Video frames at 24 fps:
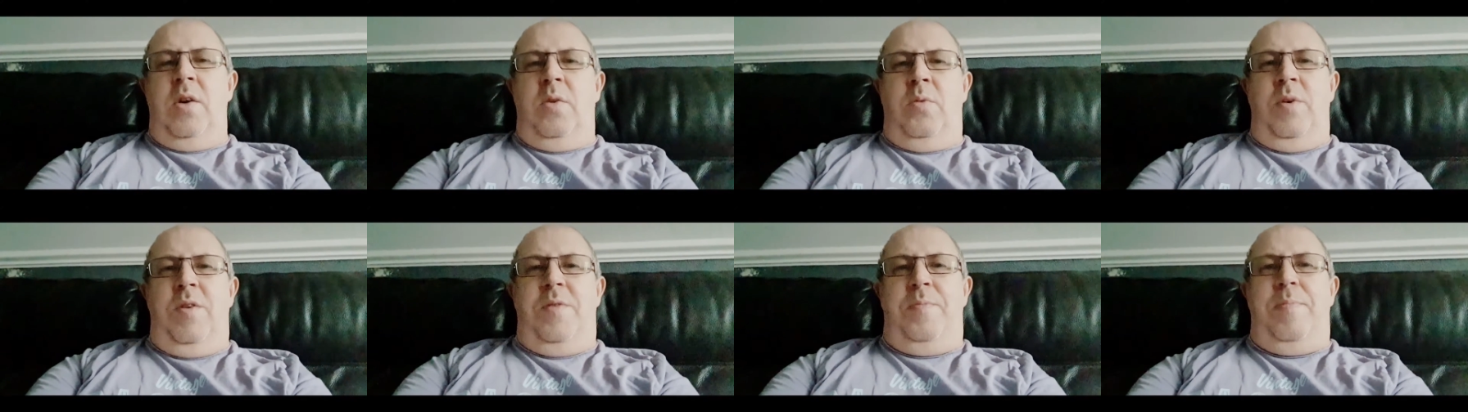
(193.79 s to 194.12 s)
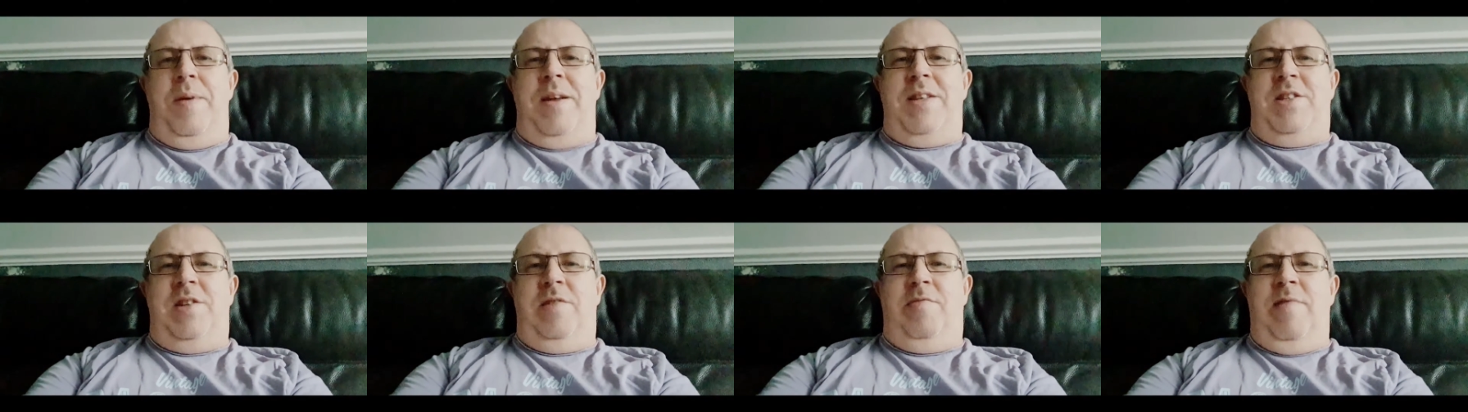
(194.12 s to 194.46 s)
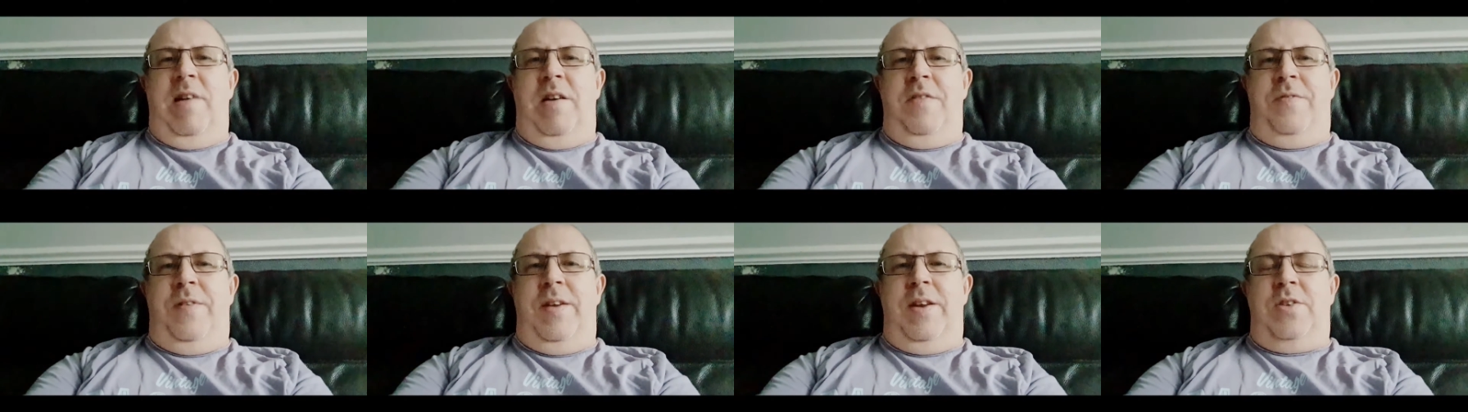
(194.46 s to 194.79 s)
with better
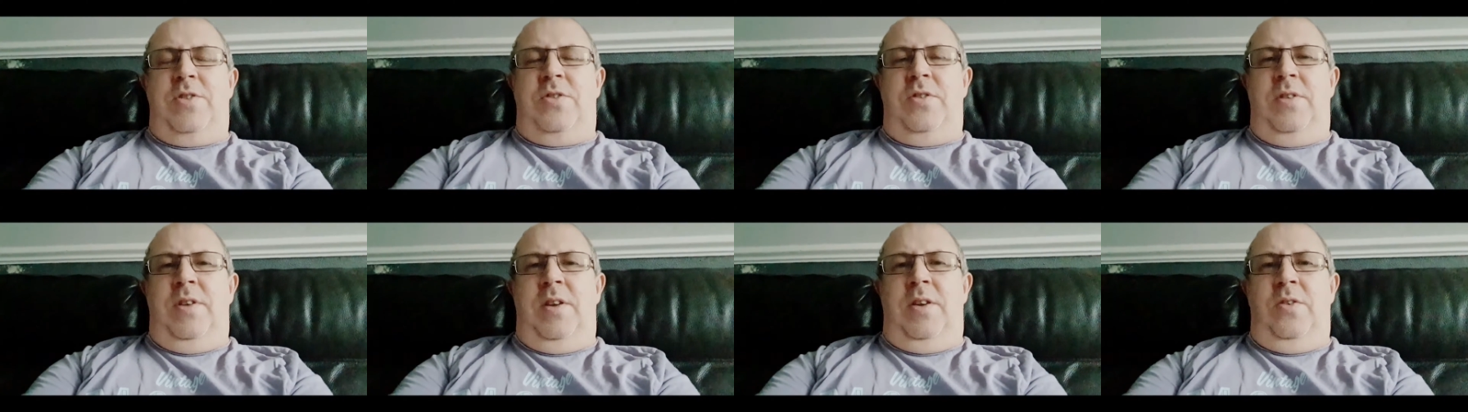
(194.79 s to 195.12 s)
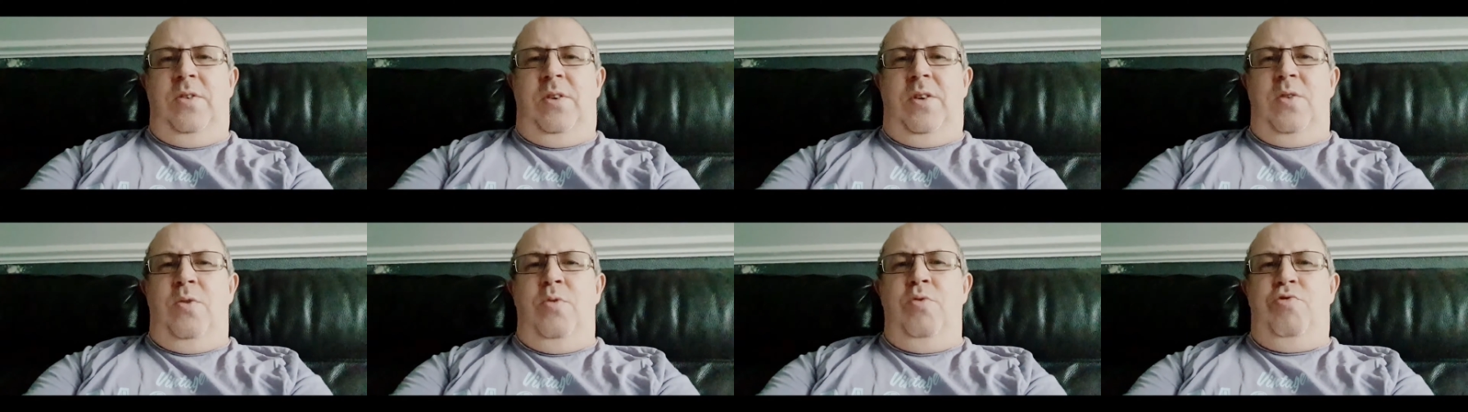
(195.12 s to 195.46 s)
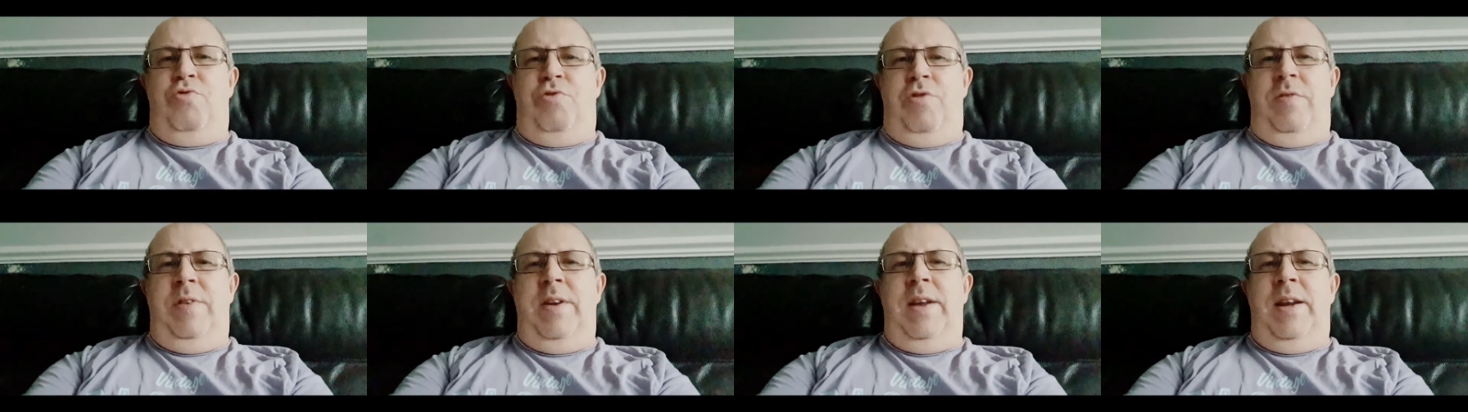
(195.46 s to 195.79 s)
graphics, so they look
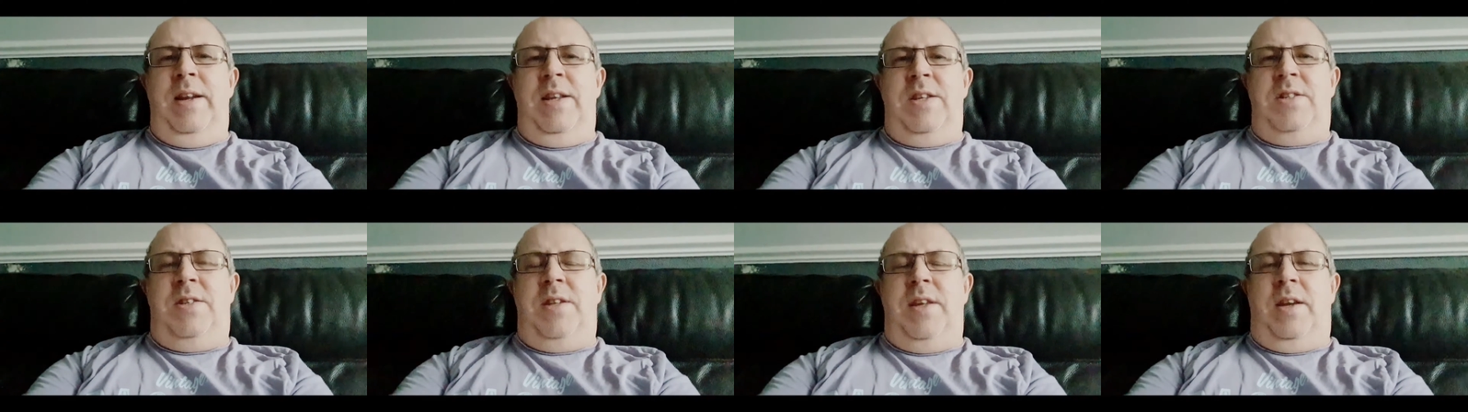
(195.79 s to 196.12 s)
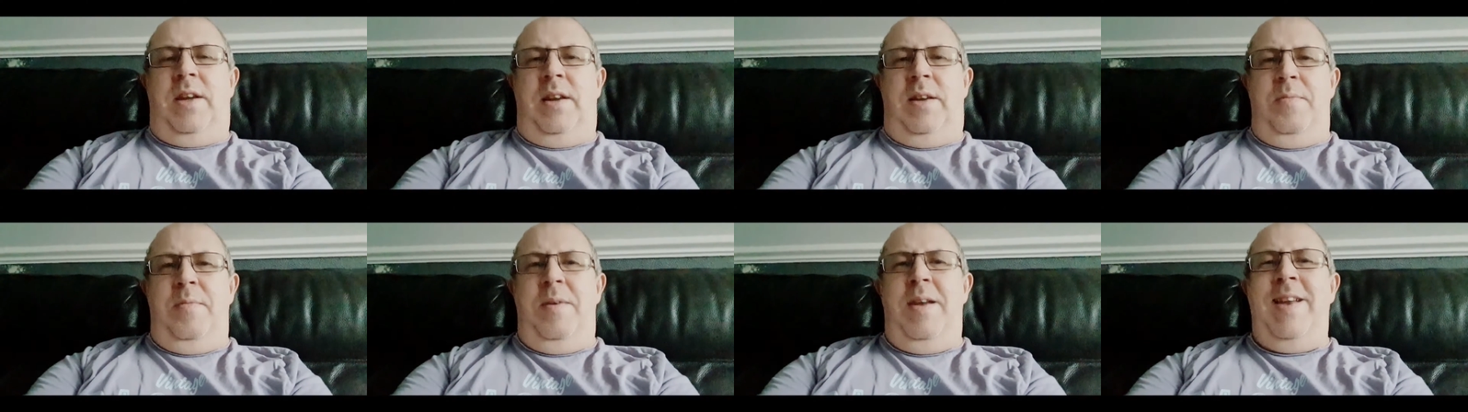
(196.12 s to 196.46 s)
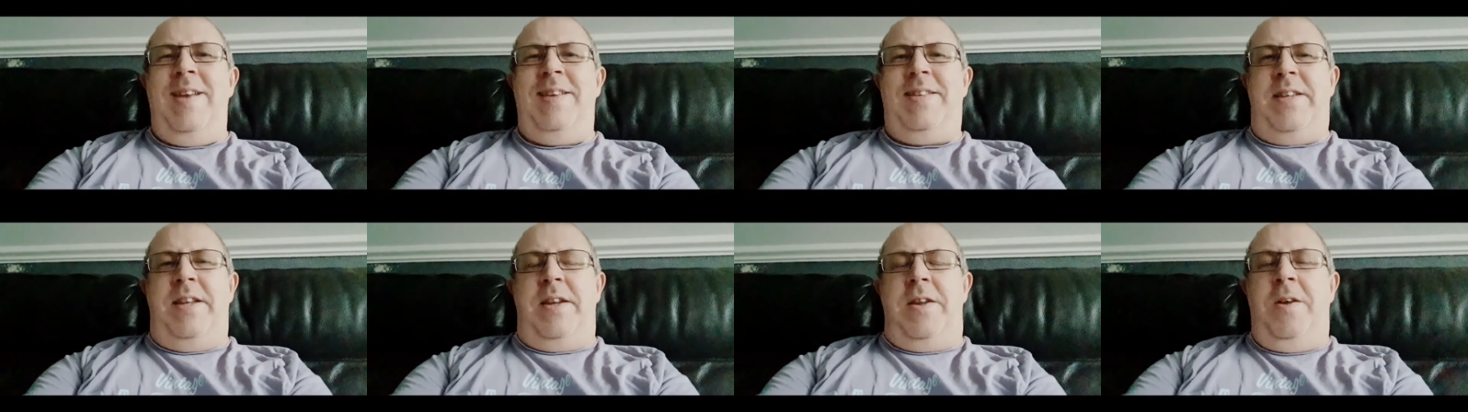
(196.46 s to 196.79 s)
ultra realistic and
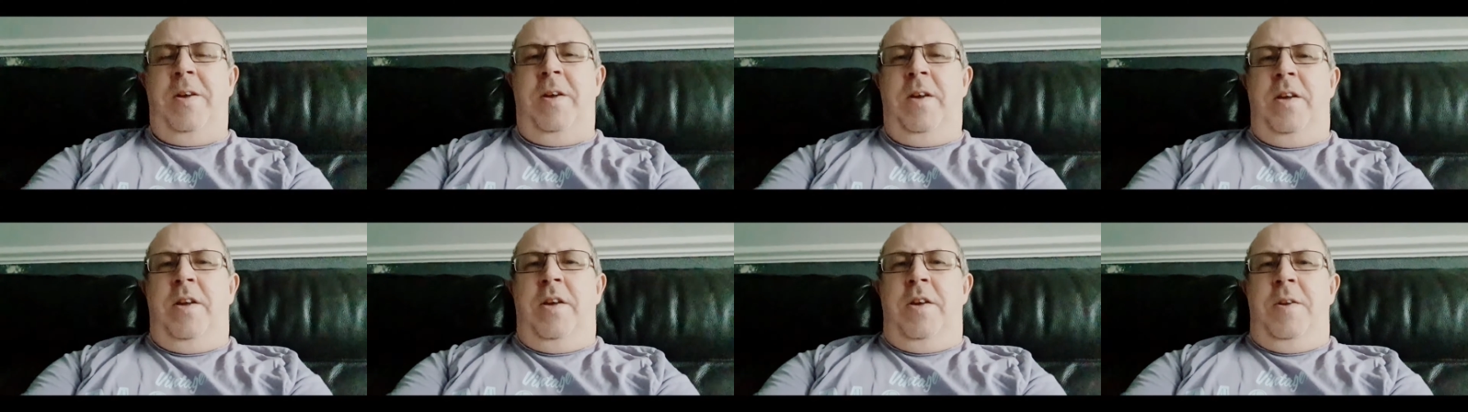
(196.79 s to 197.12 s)
amazing.